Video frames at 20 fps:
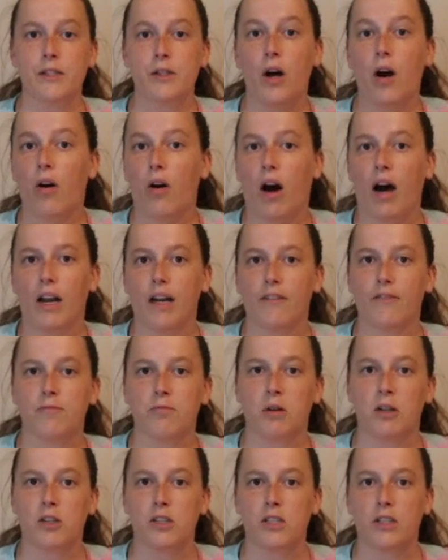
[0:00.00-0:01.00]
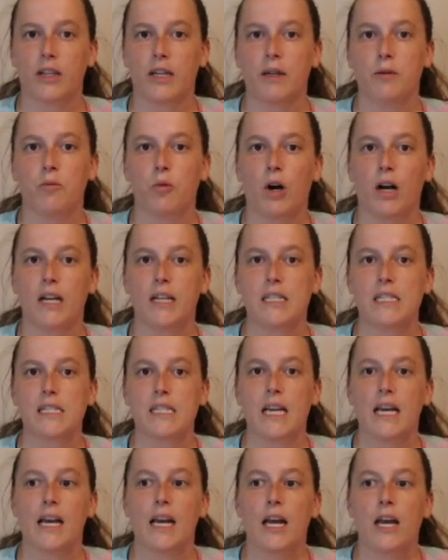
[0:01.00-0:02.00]
saw a lot of personally was
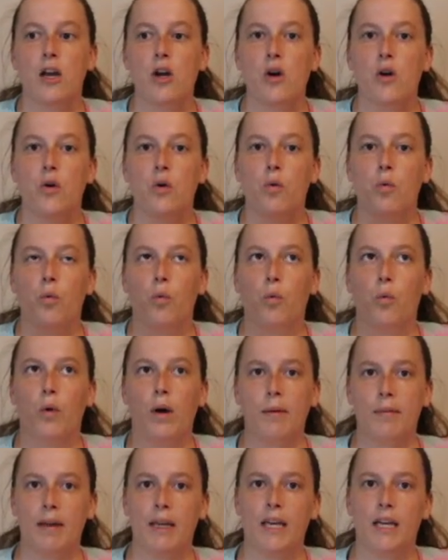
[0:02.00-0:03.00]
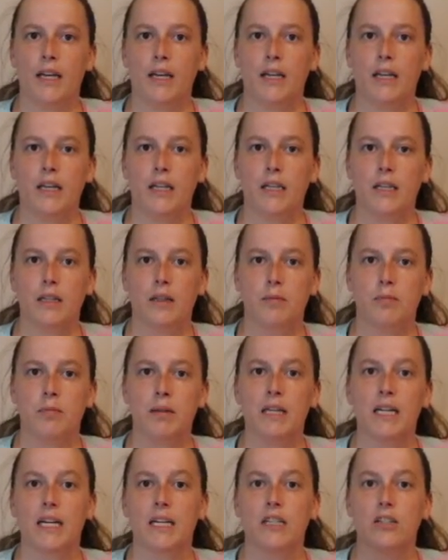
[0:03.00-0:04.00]
women
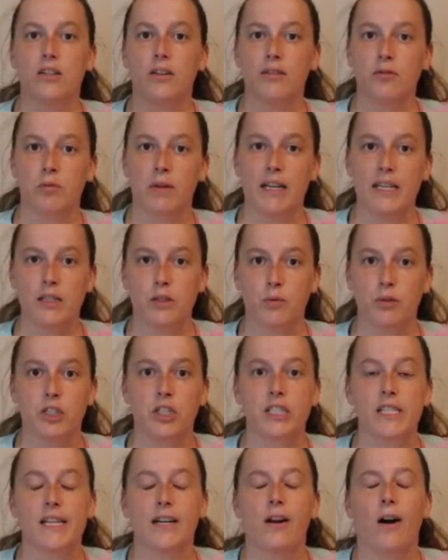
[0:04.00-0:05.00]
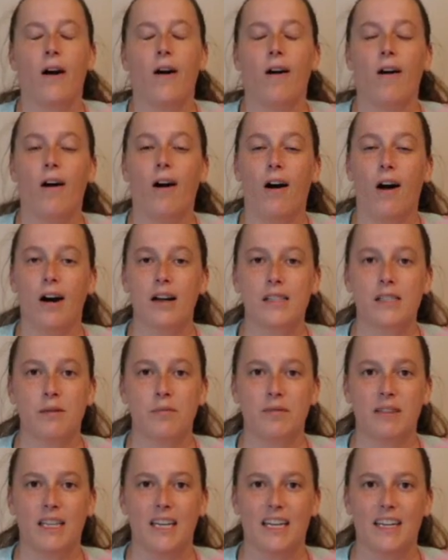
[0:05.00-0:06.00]
beginning to lift weights, which is an
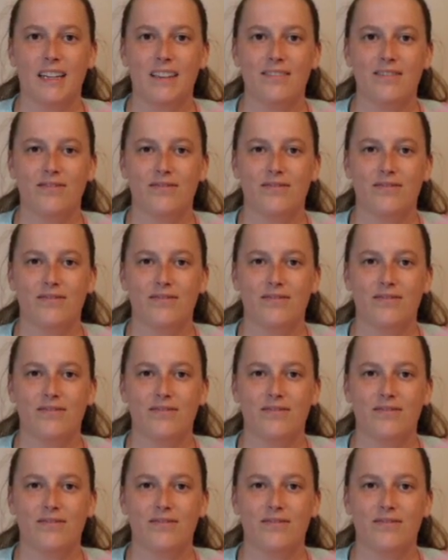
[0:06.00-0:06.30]
awesome thing.